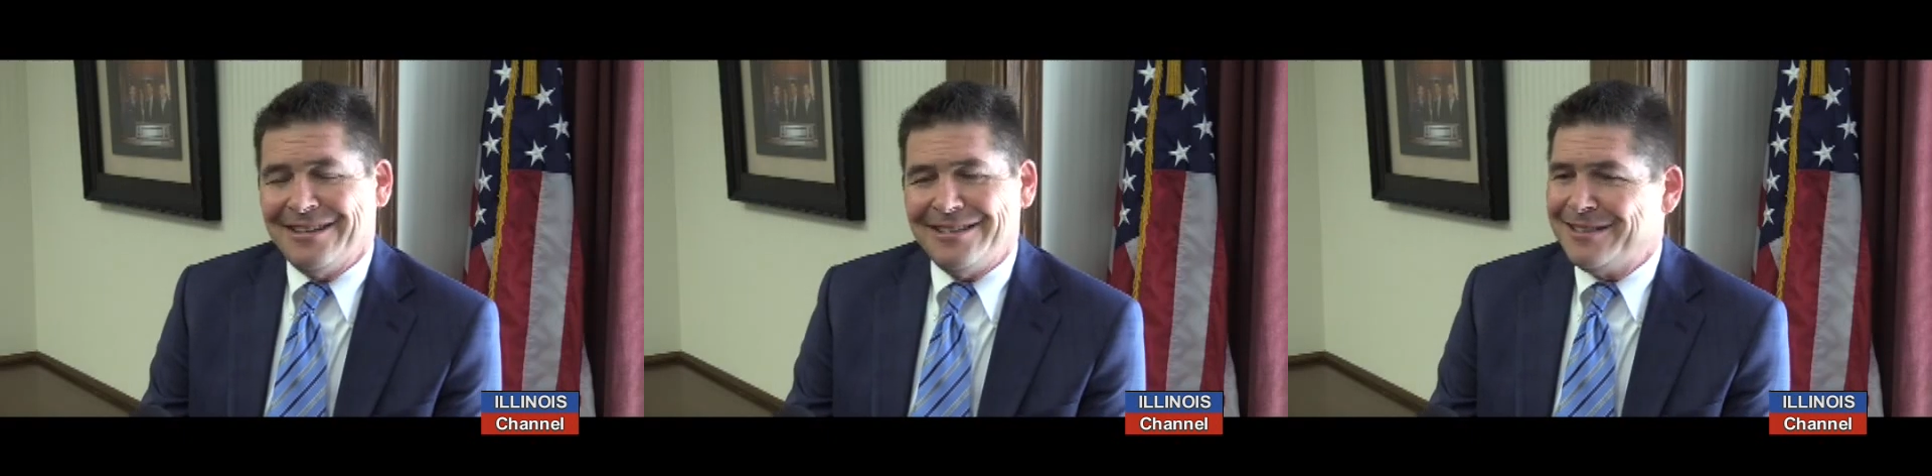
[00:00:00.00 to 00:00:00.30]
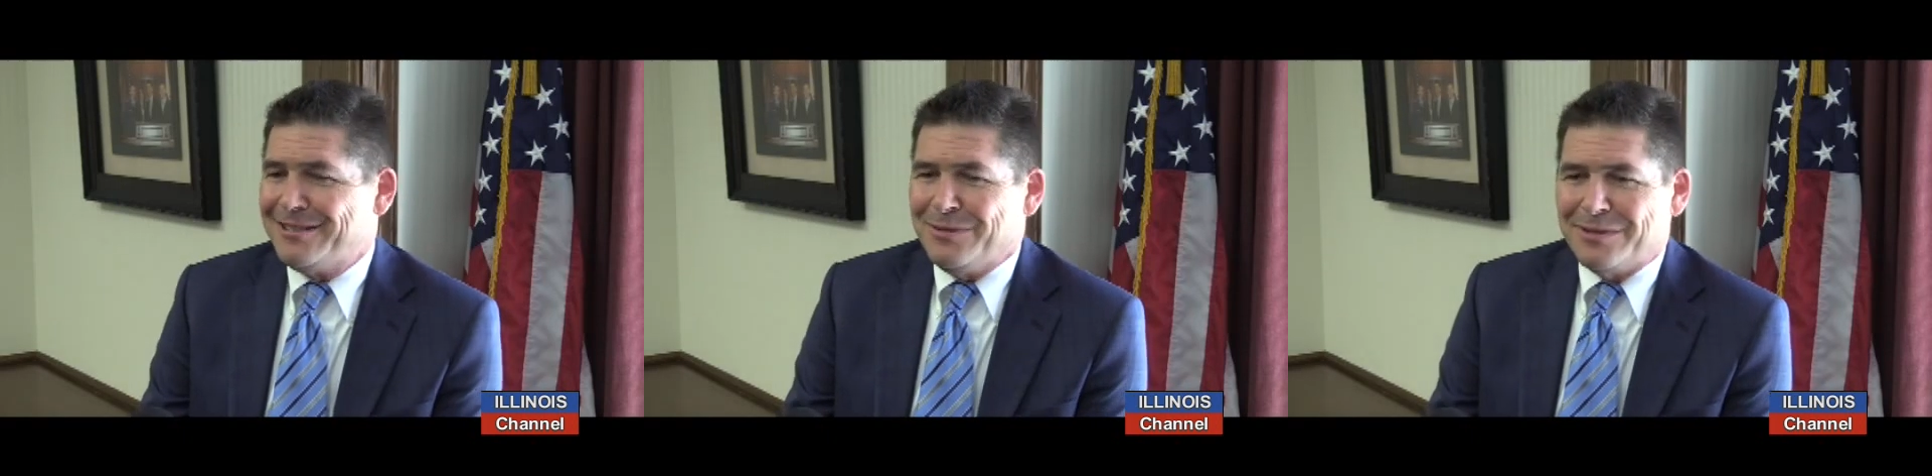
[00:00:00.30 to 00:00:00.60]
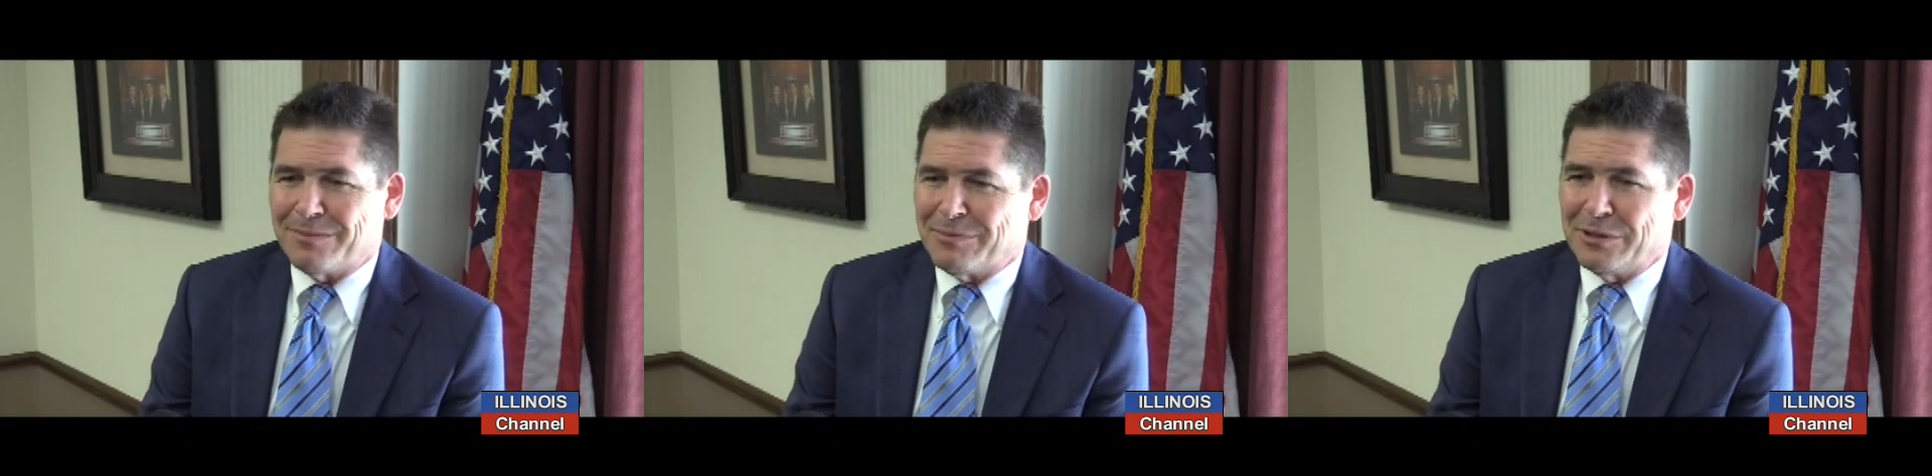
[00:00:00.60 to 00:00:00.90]
let's just do
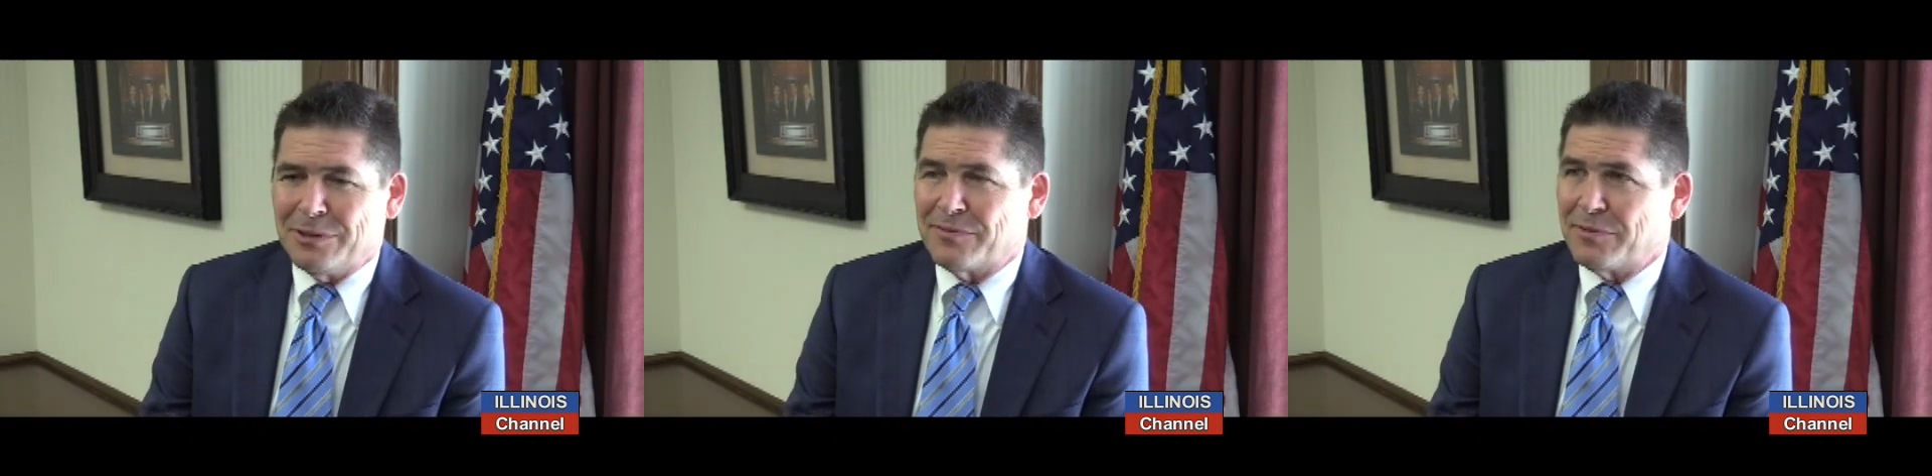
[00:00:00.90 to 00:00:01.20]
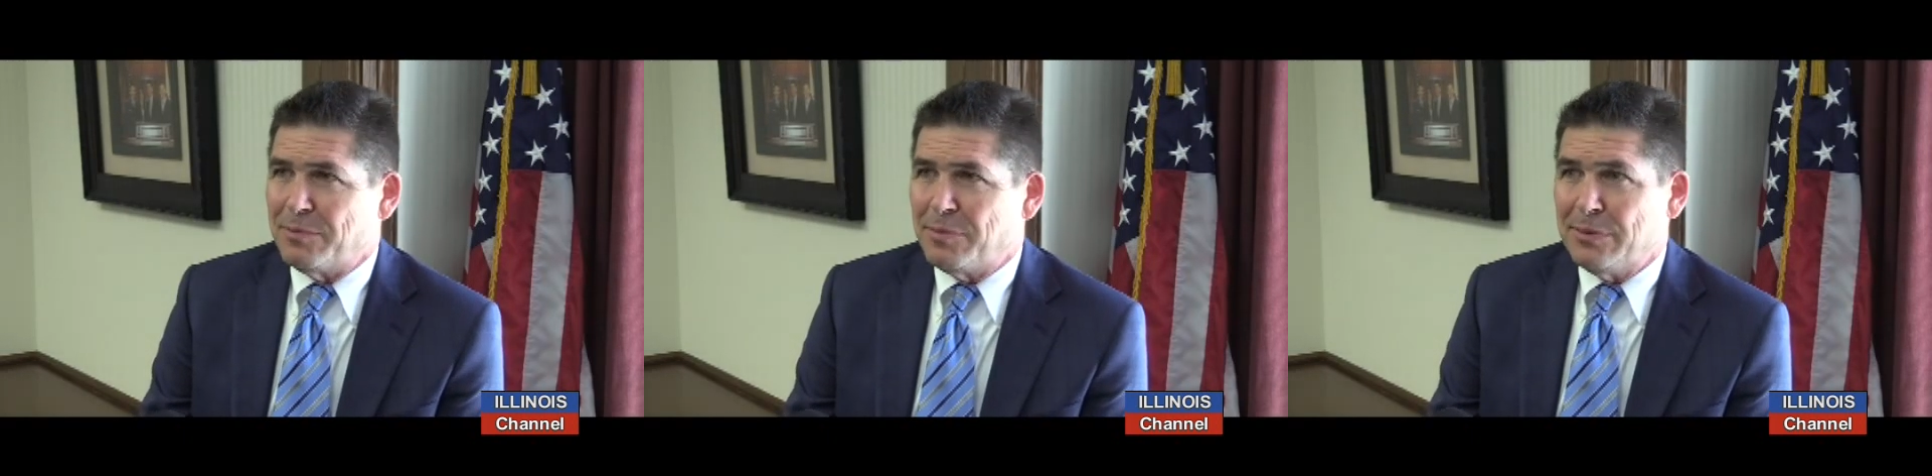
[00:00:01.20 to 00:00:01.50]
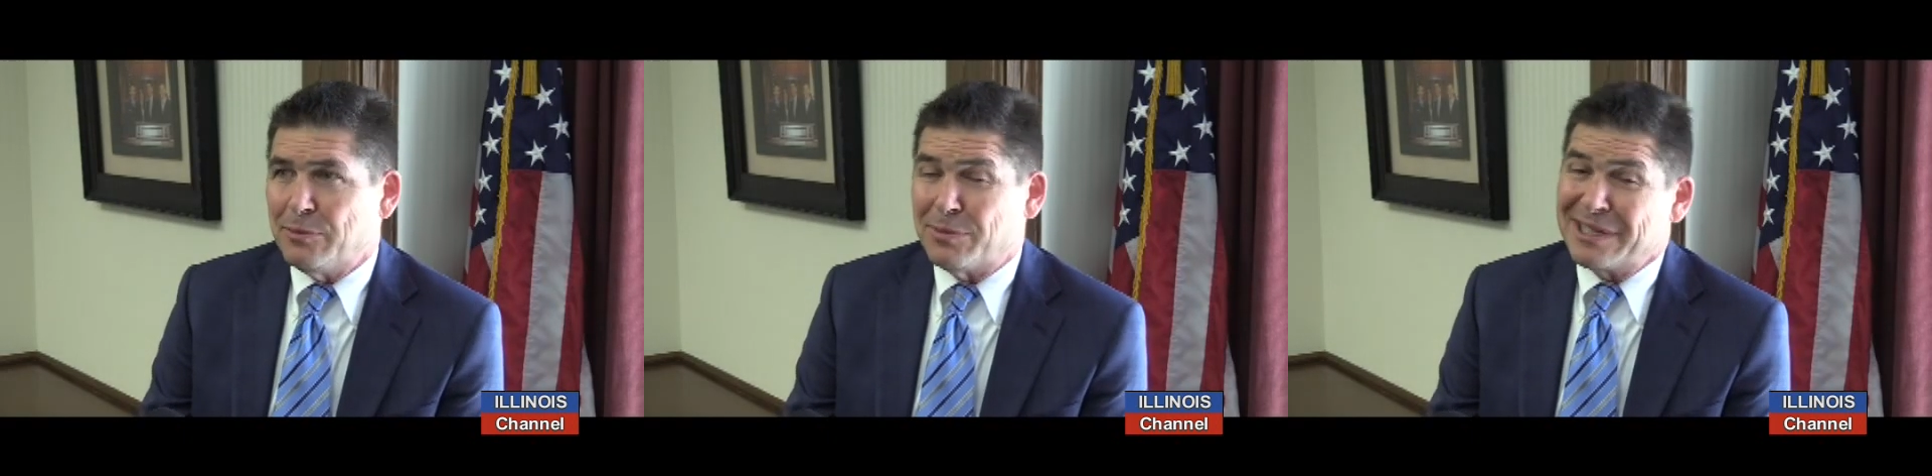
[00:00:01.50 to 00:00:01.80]
something good for the
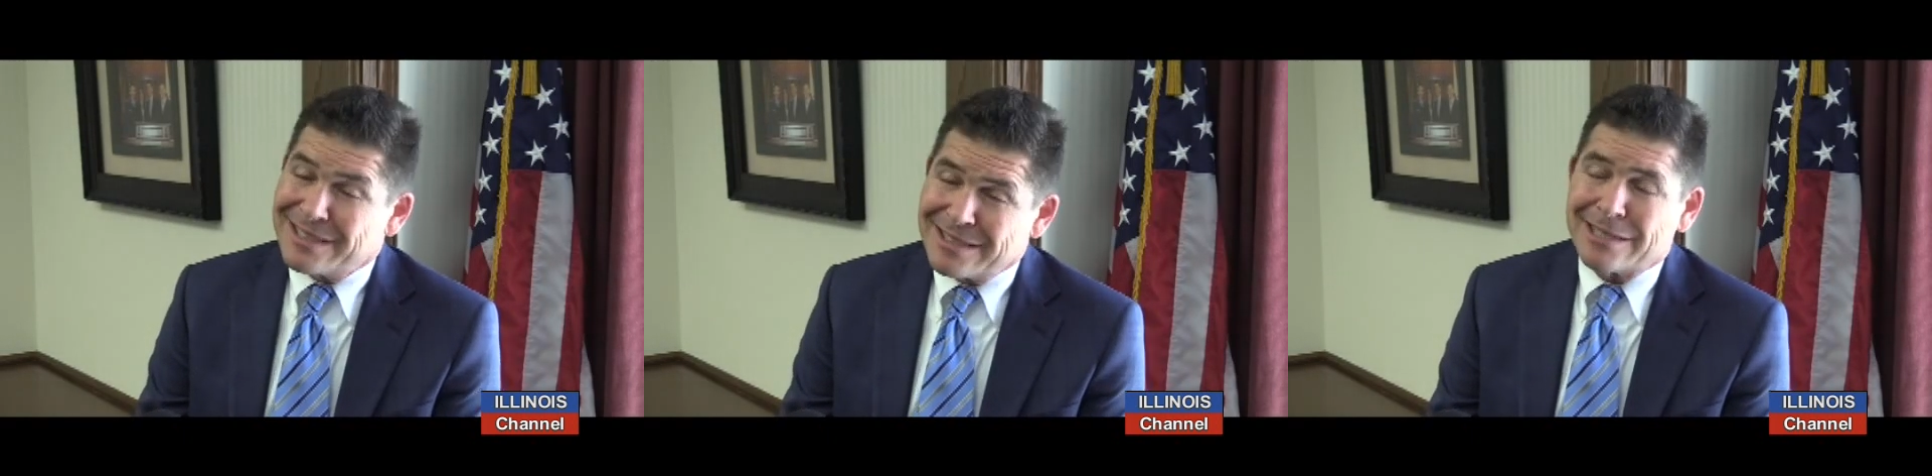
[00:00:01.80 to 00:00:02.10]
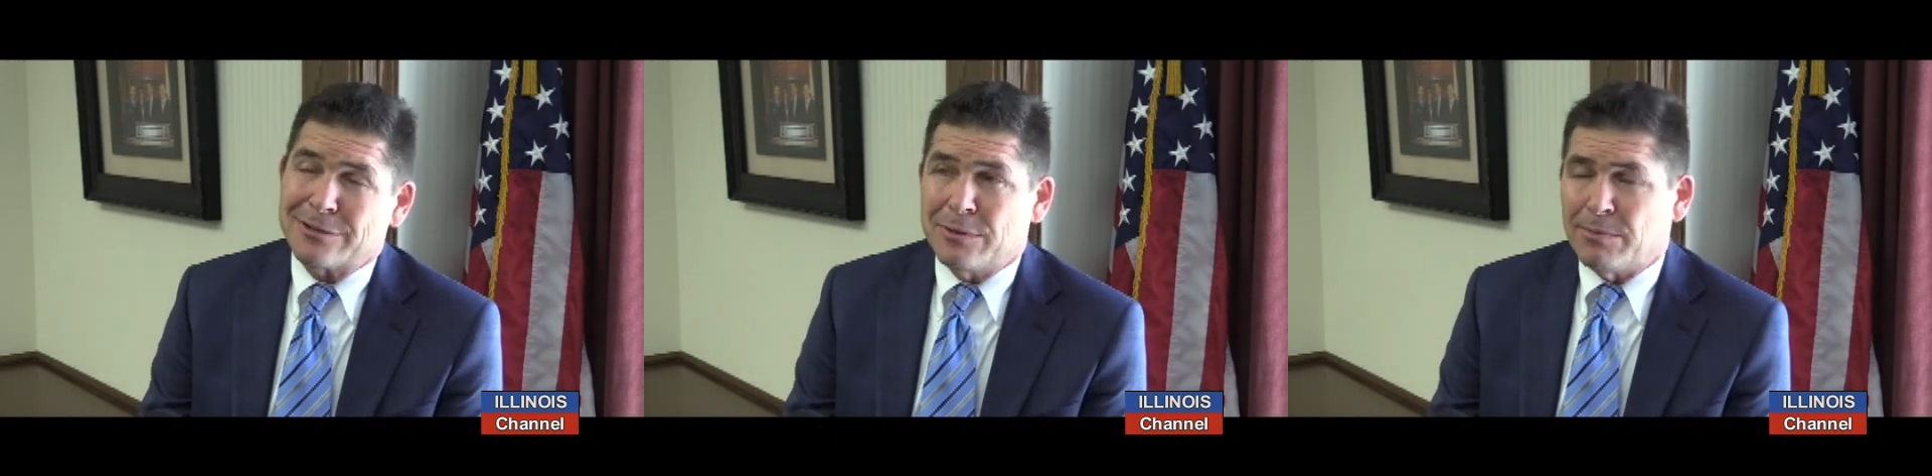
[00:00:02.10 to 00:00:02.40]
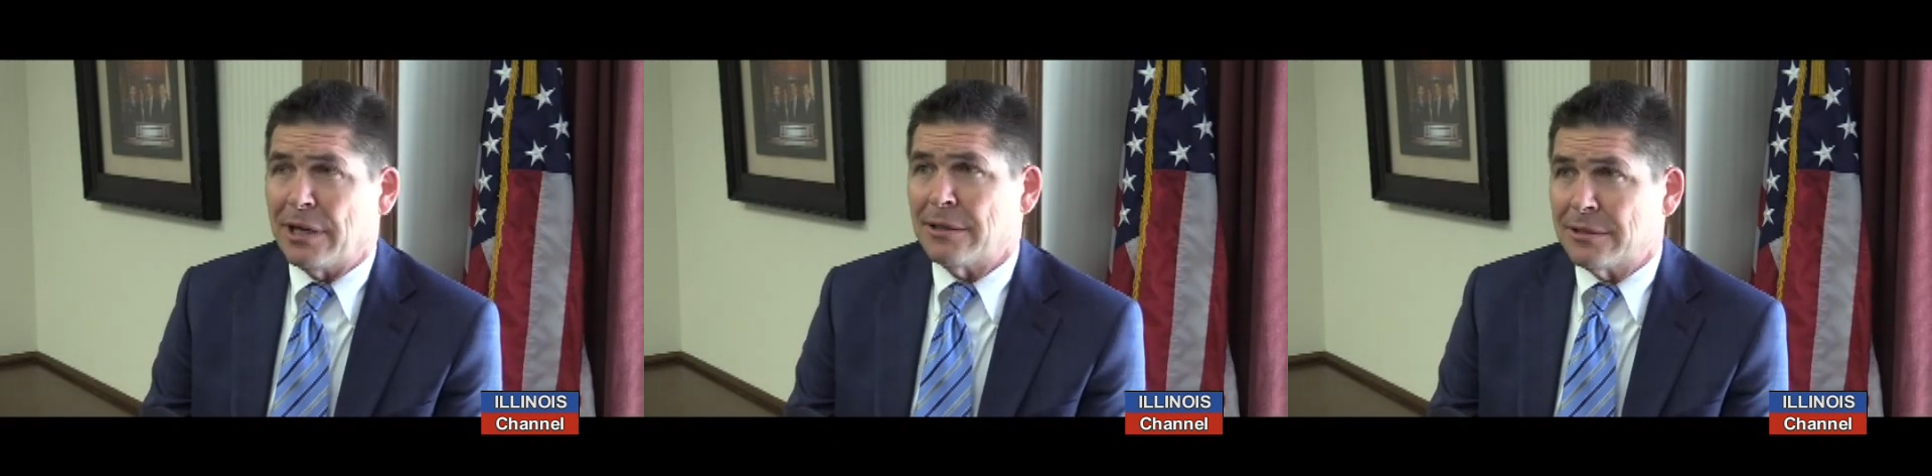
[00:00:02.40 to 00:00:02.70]
people because that's good
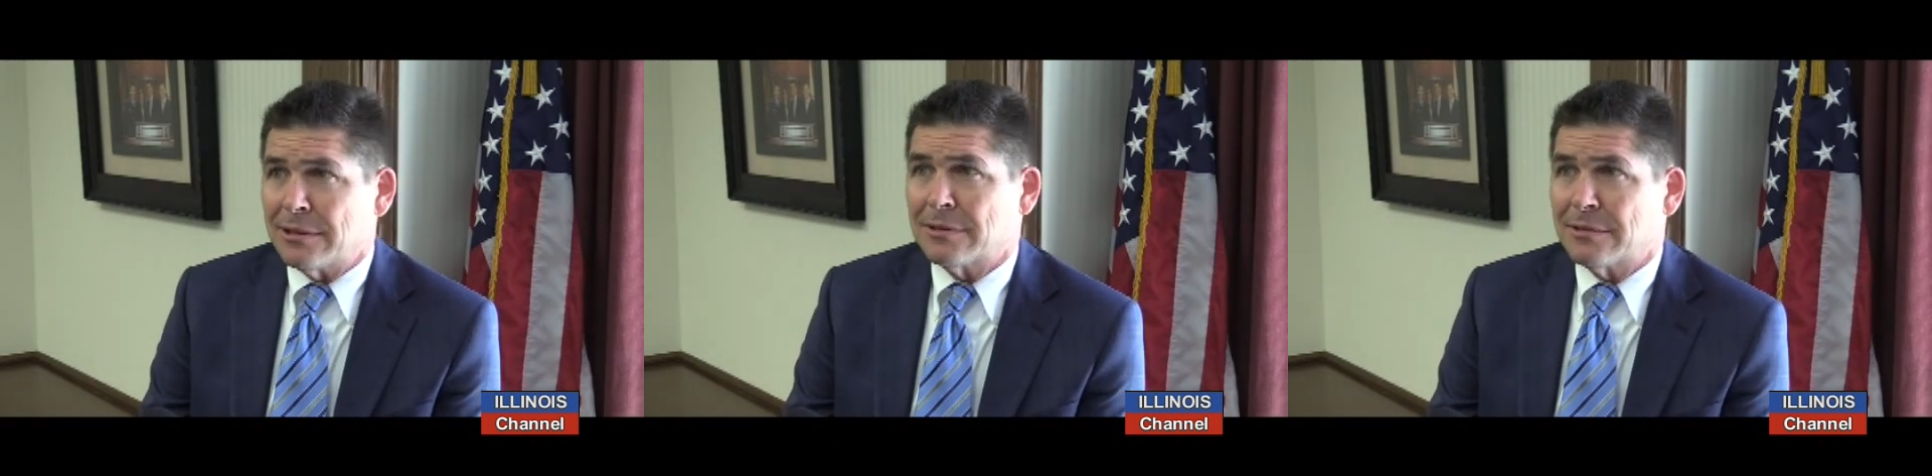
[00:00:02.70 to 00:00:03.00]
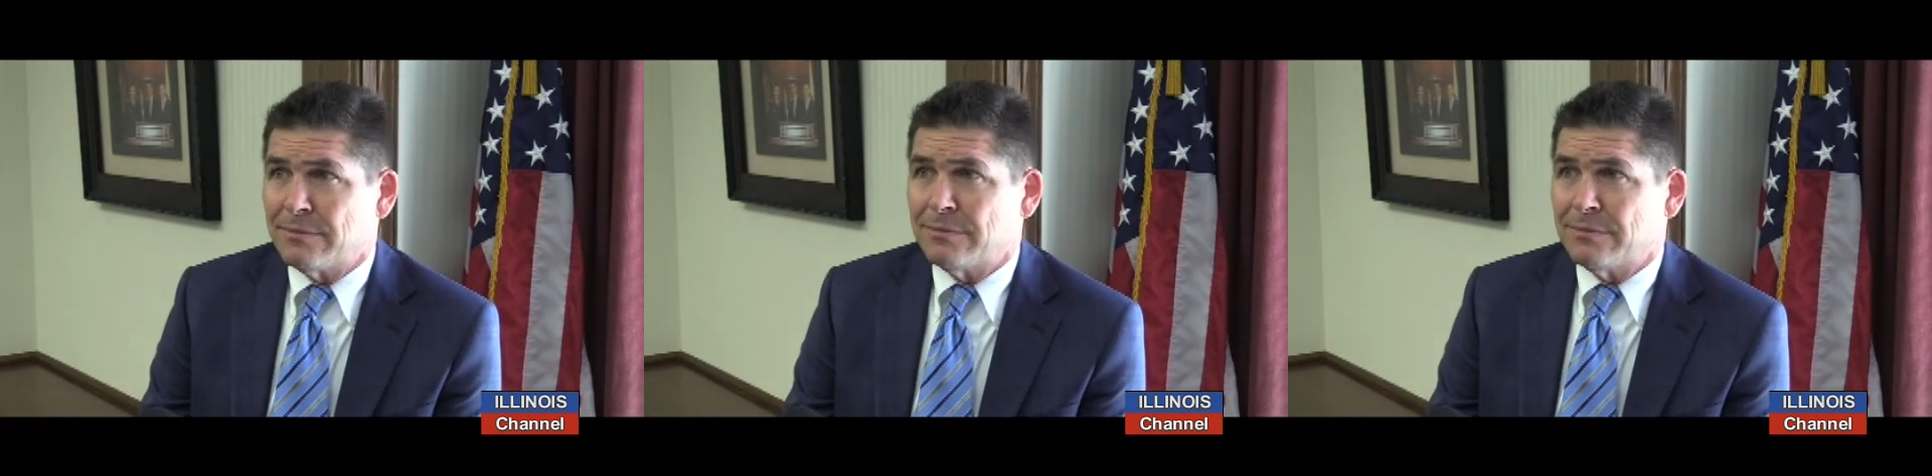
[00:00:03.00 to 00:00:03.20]
politics.